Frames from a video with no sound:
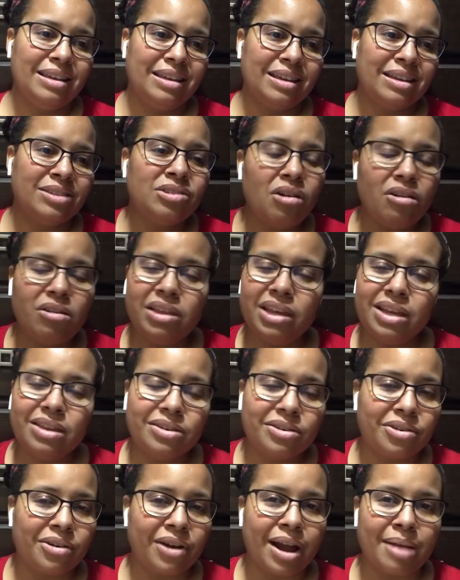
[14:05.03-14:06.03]
Because all the
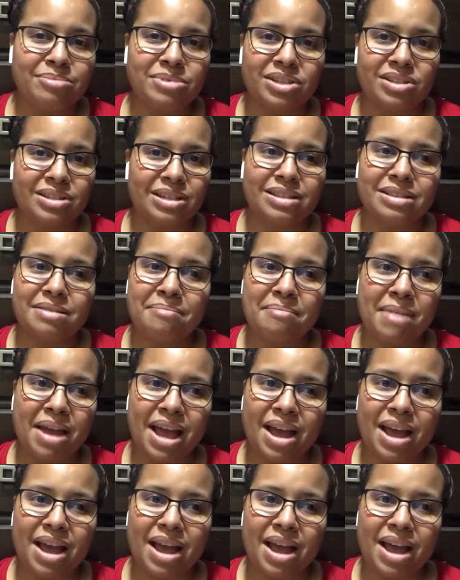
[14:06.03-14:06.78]
other crap just doesn't